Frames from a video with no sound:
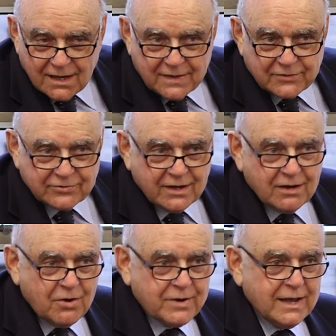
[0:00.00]
they say,
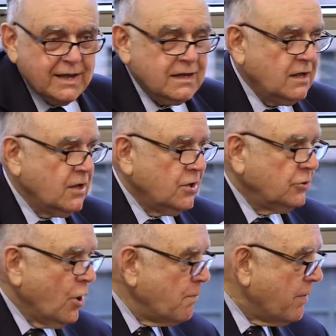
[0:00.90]
okay,
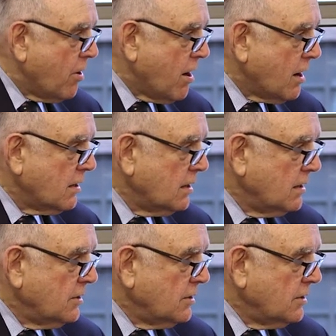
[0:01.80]
no bar,